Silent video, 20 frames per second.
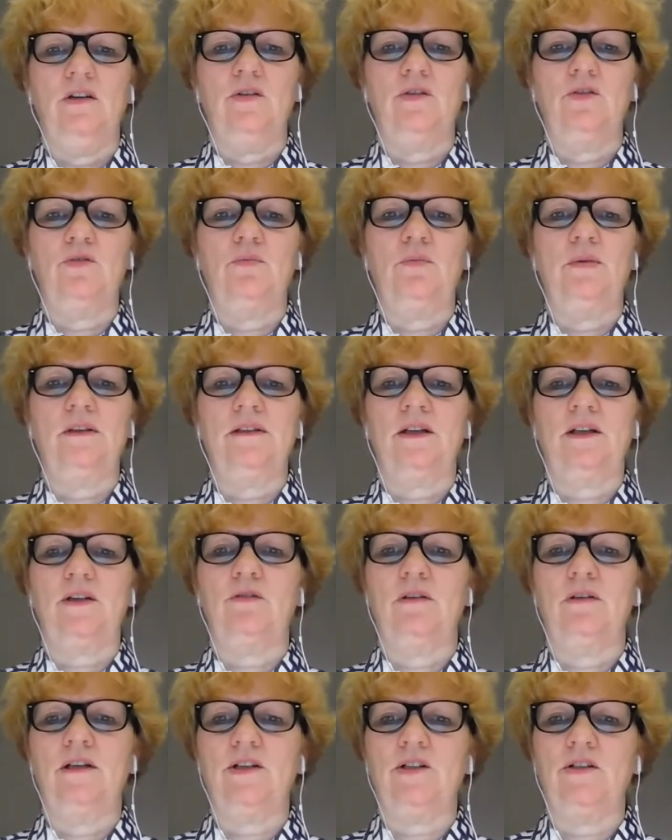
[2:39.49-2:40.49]
to build a
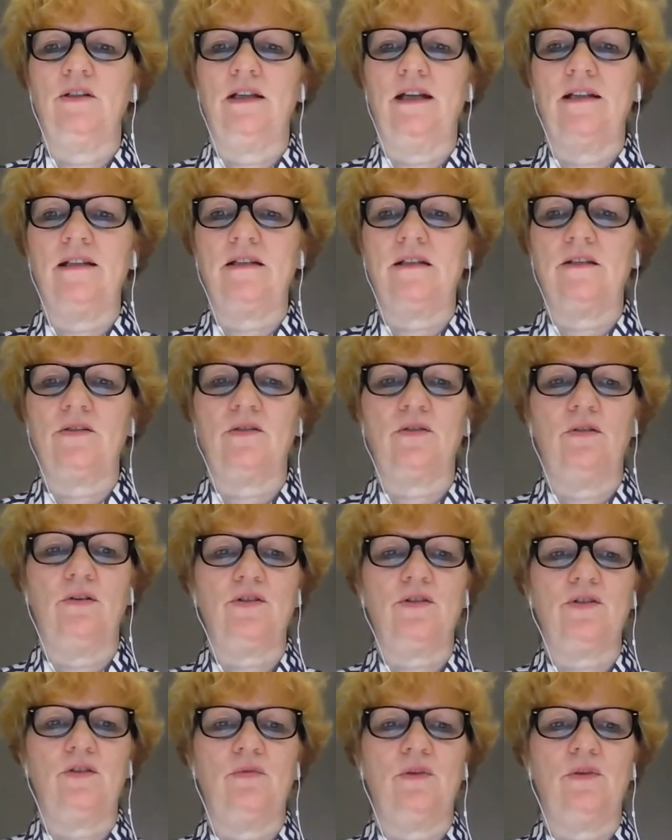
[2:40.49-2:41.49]
coalition against
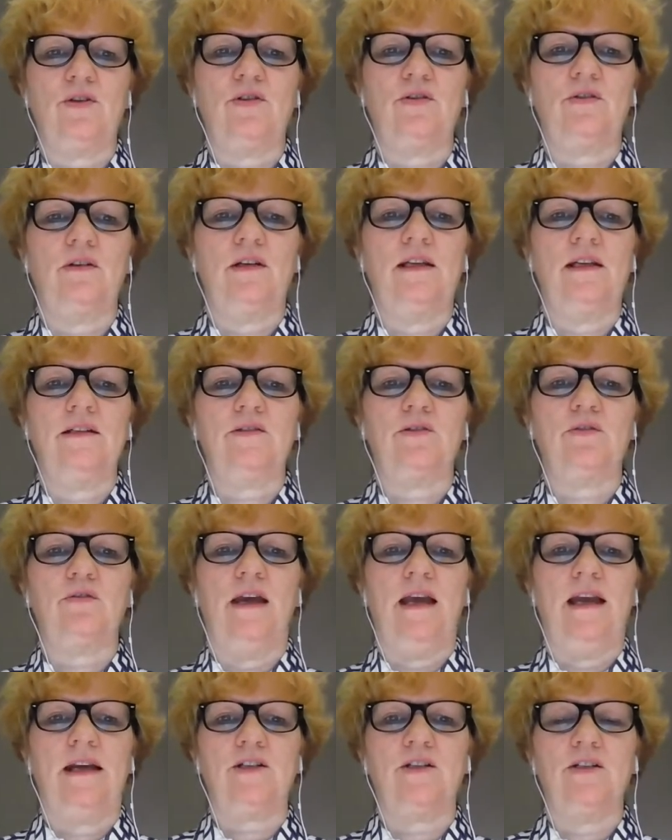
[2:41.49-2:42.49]
distortion, which leads
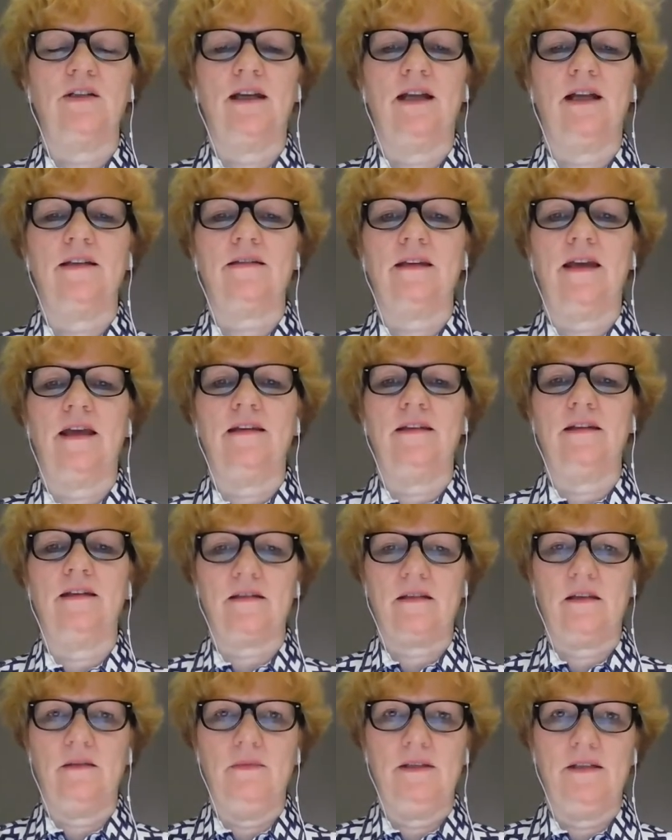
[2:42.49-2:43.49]
to action against
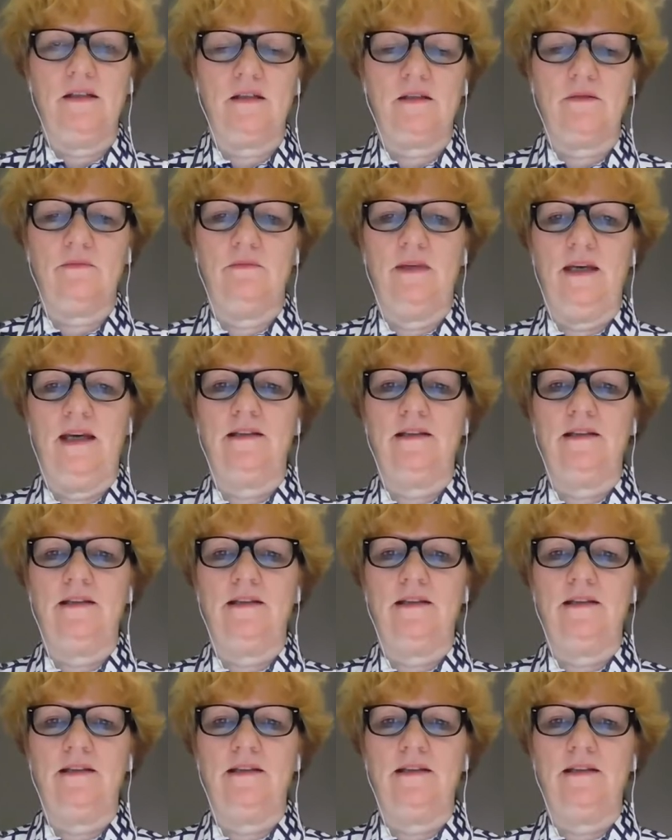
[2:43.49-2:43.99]
anti-Semitism,